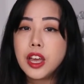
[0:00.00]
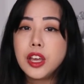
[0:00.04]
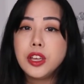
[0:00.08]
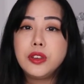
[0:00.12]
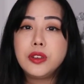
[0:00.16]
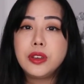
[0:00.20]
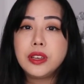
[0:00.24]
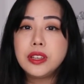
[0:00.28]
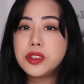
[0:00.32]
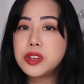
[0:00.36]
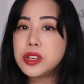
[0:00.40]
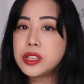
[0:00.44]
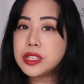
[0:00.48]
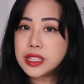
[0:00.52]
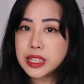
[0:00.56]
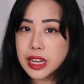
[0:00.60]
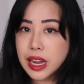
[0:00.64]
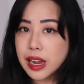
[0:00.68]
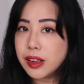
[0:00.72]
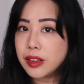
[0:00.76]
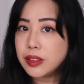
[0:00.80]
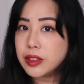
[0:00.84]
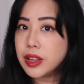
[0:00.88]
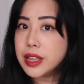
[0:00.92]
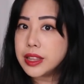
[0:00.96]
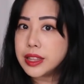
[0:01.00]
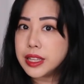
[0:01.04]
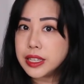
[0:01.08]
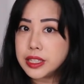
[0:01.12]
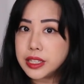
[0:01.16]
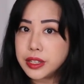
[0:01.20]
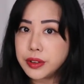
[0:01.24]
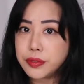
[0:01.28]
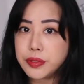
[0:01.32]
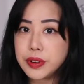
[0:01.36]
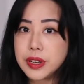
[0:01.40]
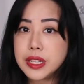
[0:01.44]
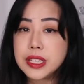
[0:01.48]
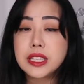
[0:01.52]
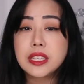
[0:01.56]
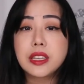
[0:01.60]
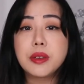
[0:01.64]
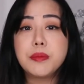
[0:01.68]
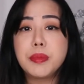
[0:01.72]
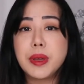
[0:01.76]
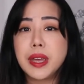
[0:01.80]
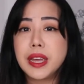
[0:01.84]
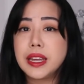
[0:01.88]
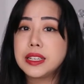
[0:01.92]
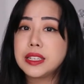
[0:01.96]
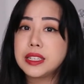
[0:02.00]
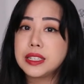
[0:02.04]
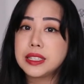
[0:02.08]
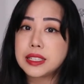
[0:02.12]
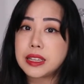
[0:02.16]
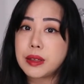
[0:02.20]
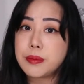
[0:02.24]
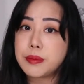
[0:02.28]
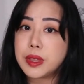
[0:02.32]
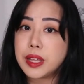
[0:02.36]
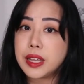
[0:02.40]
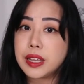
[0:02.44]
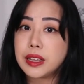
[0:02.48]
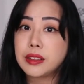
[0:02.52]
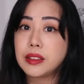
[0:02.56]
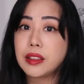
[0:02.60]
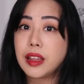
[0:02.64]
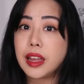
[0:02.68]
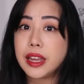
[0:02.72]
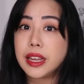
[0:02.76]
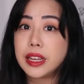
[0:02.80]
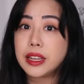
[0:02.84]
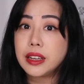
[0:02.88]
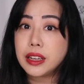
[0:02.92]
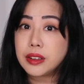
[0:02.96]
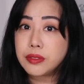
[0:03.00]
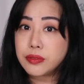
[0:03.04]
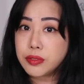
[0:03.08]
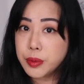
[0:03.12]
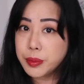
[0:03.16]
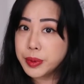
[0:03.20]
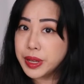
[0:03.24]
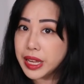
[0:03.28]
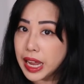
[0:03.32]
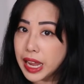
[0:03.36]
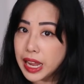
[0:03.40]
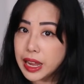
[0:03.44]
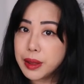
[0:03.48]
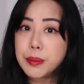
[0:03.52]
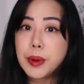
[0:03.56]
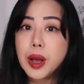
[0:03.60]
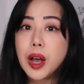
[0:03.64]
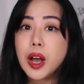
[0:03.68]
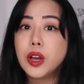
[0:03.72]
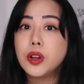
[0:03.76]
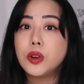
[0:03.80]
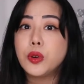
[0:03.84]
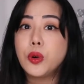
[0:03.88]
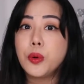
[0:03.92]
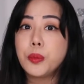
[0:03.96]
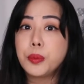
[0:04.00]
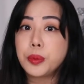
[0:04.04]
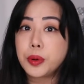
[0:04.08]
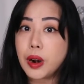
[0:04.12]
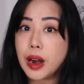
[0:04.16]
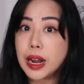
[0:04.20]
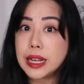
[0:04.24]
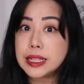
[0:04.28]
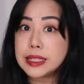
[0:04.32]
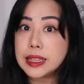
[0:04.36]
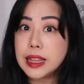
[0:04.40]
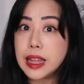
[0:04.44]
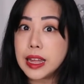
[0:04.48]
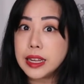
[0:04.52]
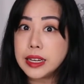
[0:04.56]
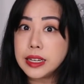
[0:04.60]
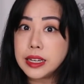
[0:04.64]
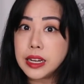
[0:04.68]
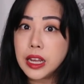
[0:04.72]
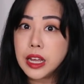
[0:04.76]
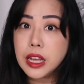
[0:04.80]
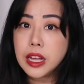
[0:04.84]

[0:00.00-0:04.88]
You can just tell the difference compared to something like from Kmart or Priceline.